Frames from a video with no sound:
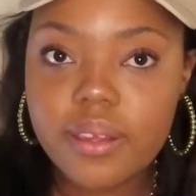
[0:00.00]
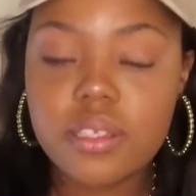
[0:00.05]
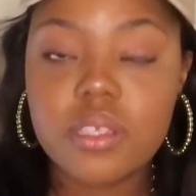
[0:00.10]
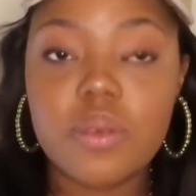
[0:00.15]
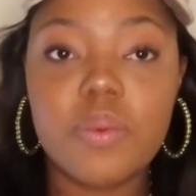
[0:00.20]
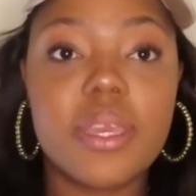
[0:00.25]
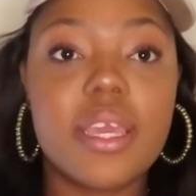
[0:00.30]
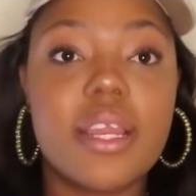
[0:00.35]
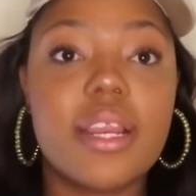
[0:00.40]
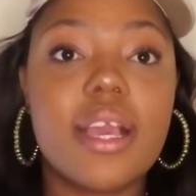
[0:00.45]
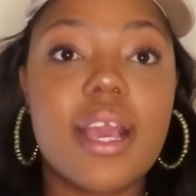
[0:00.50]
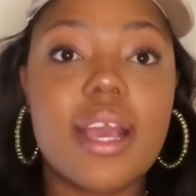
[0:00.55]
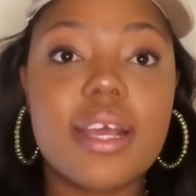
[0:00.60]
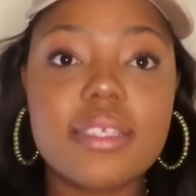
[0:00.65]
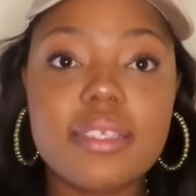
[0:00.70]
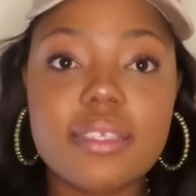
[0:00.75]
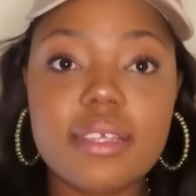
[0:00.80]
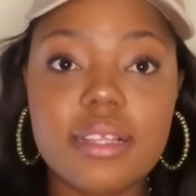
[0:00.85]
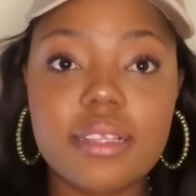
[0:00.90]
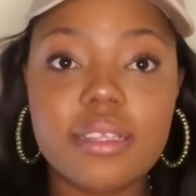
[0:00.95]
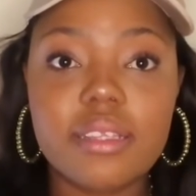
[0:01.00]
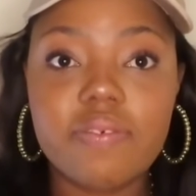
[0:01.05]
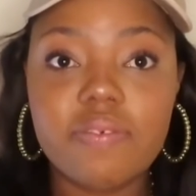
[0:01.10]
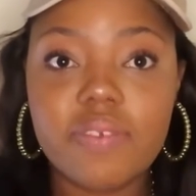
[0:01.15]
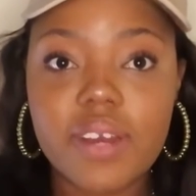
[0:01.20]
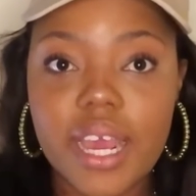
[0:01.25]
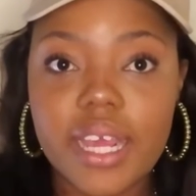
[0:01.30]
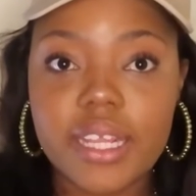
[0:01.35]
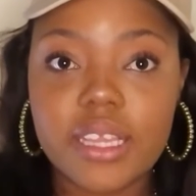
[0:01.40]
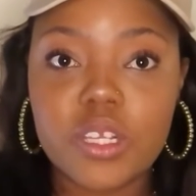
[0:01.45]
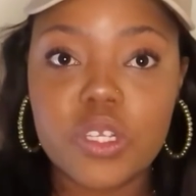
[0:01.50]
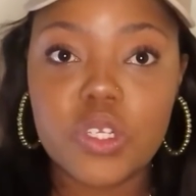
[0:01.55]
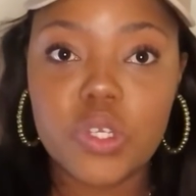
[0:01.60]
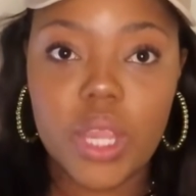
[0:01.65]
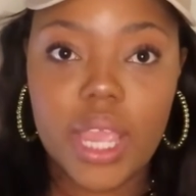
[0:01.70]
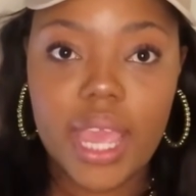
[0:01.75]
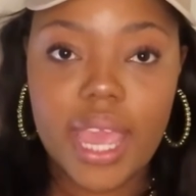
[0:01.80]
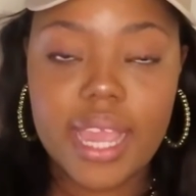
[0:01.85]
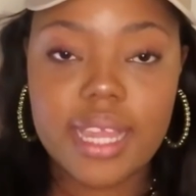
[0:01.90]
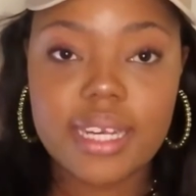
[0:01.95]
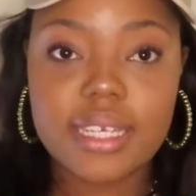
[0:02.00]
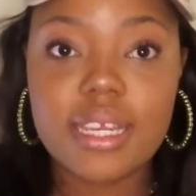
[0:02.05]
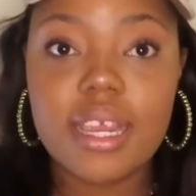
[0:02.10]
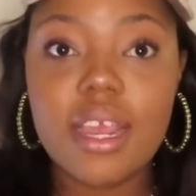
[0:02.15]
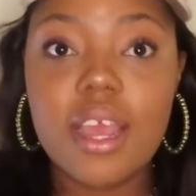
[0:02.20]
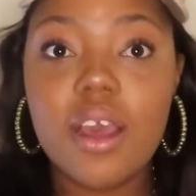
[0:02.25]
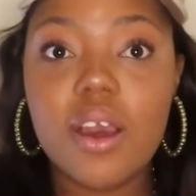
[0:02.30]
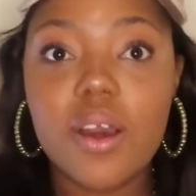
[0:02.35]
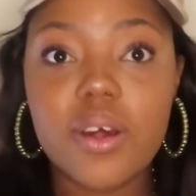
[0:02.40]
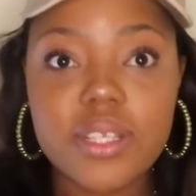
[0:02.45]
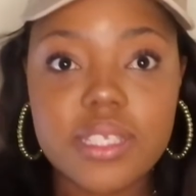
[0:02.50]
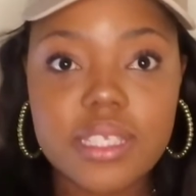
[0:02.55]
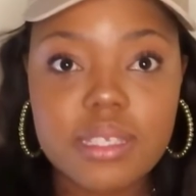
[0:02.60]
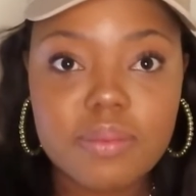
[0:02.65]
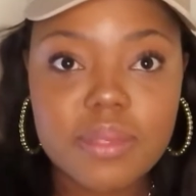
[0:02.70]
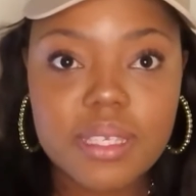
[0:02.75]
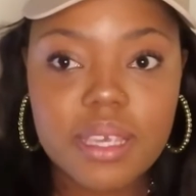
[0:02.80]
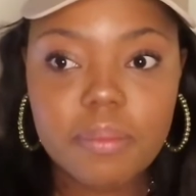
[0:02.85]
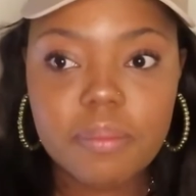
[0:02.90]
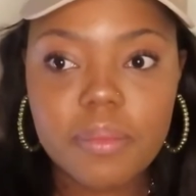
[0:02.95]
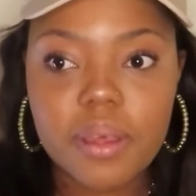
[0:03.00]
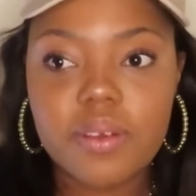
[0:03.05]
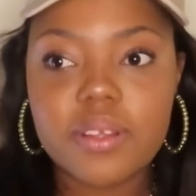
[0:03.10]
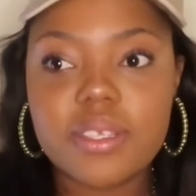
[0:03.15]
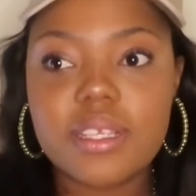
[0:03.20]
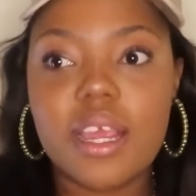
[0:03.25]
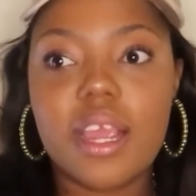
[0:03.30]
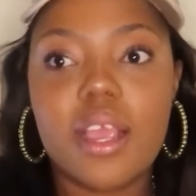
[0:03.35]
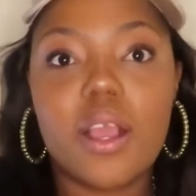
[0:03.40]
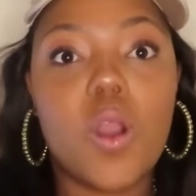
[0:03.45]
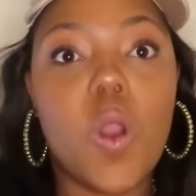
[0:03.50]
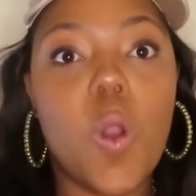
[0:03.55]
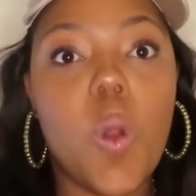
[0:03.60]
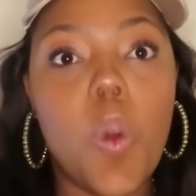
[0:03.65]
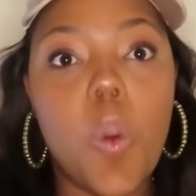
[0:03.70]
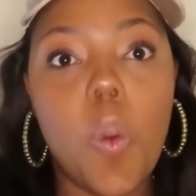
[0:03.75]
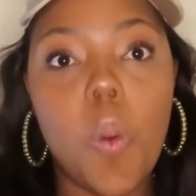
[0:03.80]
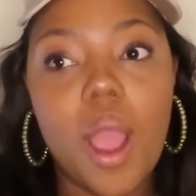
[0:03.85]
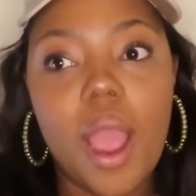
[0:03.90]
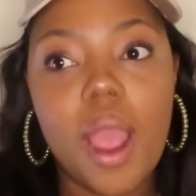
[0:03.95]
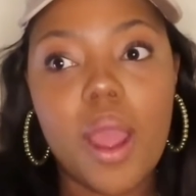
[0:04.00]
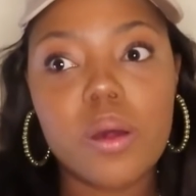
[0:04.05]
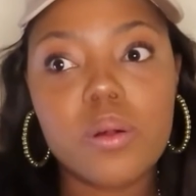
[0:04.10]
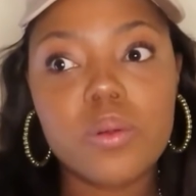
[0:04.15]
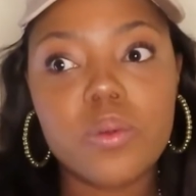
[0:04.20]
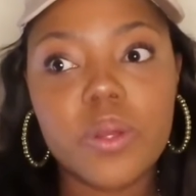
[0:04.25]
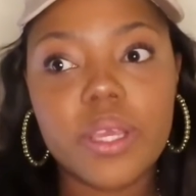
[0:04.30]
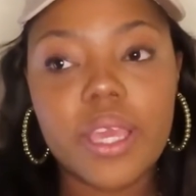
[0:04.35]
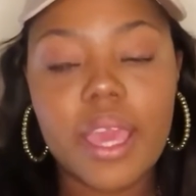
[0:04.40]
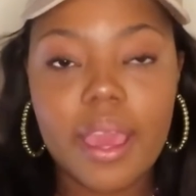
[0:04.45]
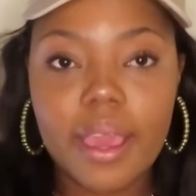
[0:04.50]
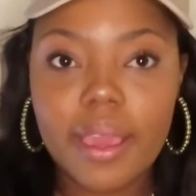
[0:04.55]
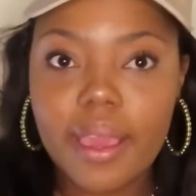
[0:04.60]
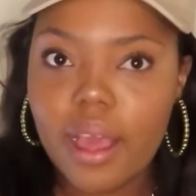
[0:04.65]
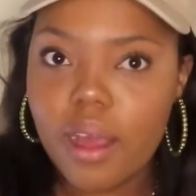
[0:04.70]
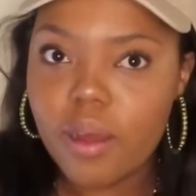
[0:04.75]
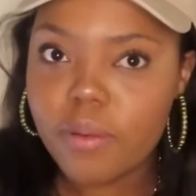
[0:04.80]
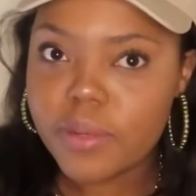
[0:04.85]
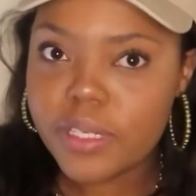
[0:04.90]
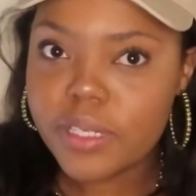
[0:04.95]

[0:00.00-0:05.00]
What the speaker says: so we can cancel the flight that you had on September. I was like, oh wow, okay, how